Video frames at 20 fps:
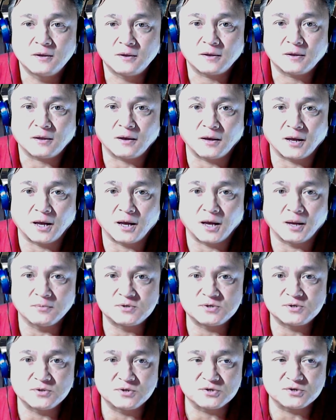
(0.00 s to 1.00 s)

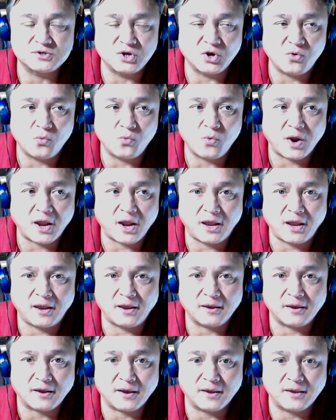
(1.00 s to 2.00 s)
So there's no
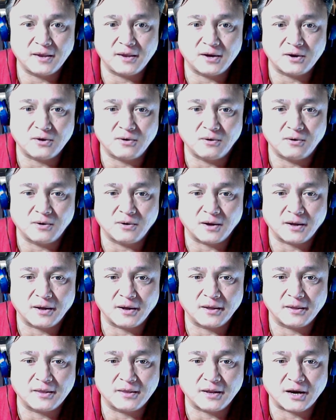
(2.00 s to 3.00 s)
way,
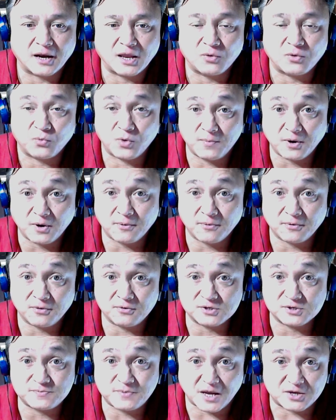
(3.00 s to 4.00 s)
that I can remember
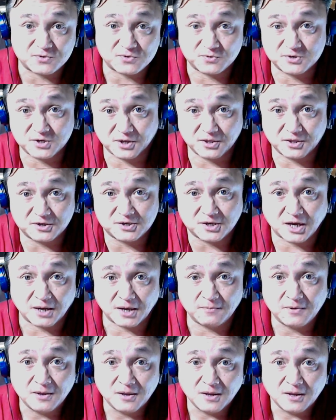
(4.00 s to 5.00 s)
those passwords all the
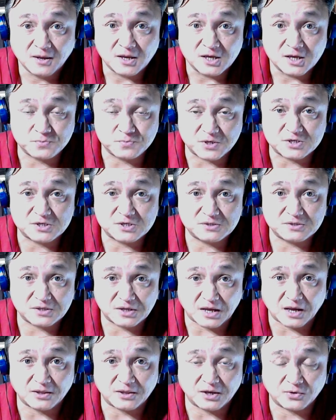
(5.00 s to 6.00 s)
time, especially the
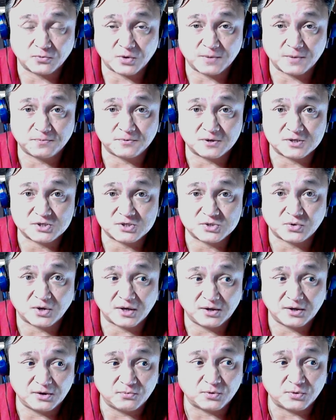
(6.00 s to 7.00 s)
highly encrypted. So I
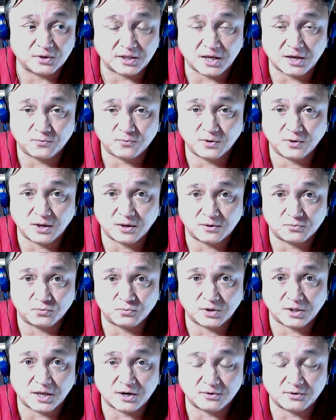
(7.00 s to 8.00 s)
rely
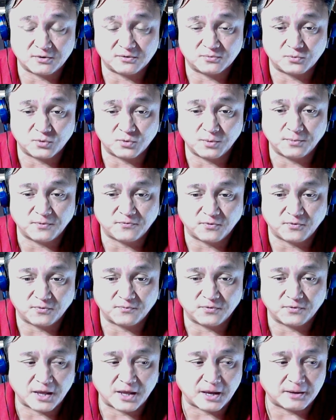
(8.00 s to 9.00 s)
on RoboForm
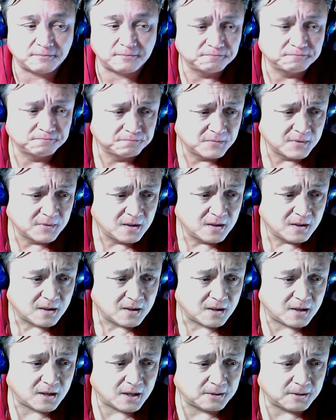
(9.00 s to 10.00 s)
for that.
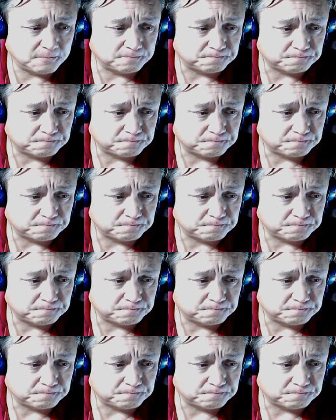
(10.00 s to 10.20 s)
And